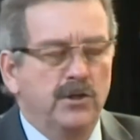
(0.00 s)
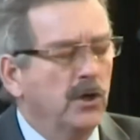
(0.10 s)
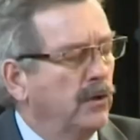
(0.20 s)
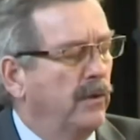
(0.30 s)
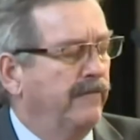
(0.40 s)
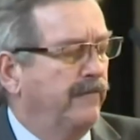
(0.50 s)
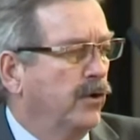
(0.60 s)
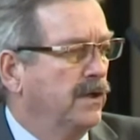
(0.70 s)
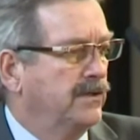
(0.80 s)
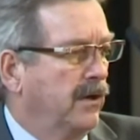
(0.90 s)
If you don't know
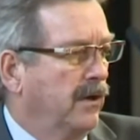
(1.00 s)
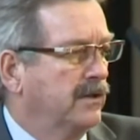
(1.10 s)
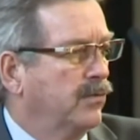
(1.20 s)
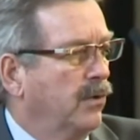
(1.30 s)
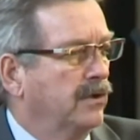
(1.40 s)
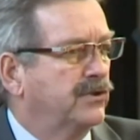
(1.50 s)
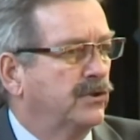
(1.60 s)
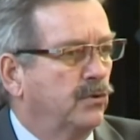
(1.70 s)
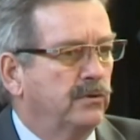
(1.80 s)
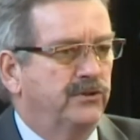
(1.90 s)
what furries are, it's where
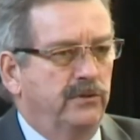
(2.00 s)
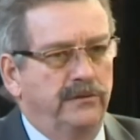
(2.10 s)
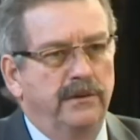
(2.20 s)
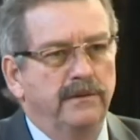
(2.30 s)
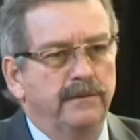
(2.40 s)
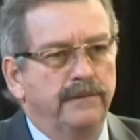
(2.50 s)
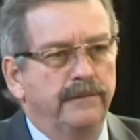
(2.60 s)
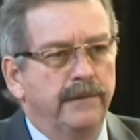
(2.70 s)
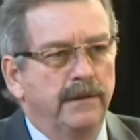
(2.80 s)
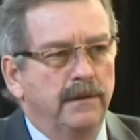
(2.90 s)
school children
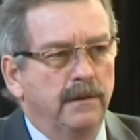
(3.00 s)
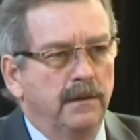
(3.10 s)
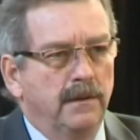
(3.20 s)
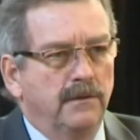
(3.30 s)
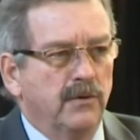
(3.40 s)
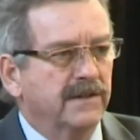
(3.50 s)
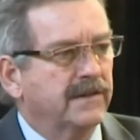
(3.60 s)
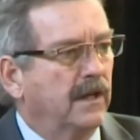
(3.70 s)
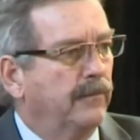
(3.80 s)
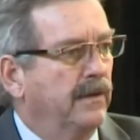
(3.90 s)

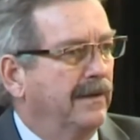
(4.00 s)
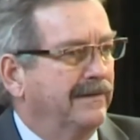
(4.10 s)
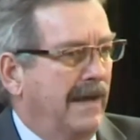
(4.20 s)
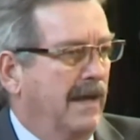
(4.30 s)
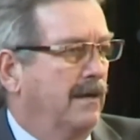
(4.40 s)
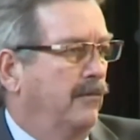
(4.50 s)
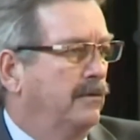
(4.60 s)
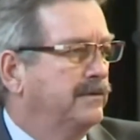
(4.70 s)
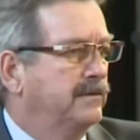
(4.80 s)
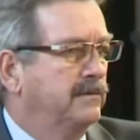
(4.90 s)
dress up as
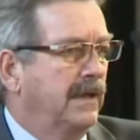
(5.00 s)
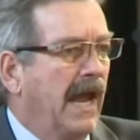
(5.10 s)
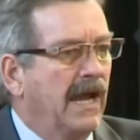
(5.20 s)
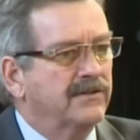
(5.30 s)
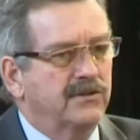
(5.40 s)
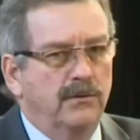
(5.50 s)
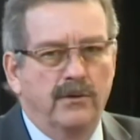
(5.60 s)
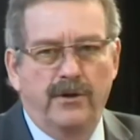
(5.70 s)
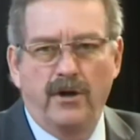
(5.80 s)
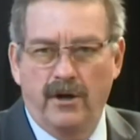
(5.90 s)
animals,
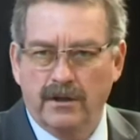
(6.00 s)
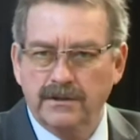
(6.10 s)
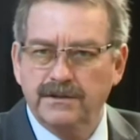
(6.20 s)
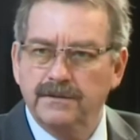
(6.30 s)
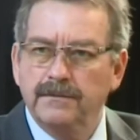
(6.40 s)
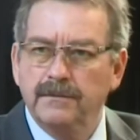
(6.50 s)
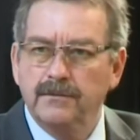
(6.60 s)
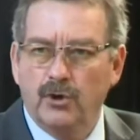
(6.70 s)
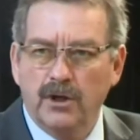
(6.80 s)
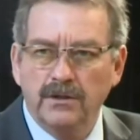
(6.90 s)
cats or dogs,
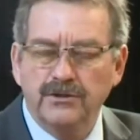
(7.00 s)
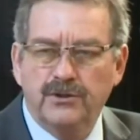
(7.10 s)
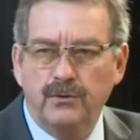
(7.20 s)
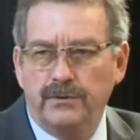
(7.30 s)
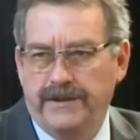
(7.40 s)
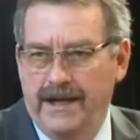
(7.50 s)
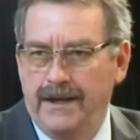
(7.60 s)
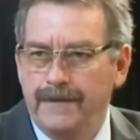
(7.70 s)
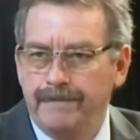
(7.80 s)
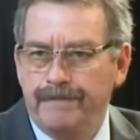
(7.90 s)
during the school
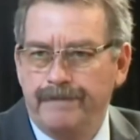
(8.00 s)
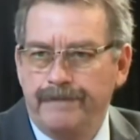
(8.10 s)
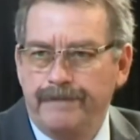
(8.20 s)
day.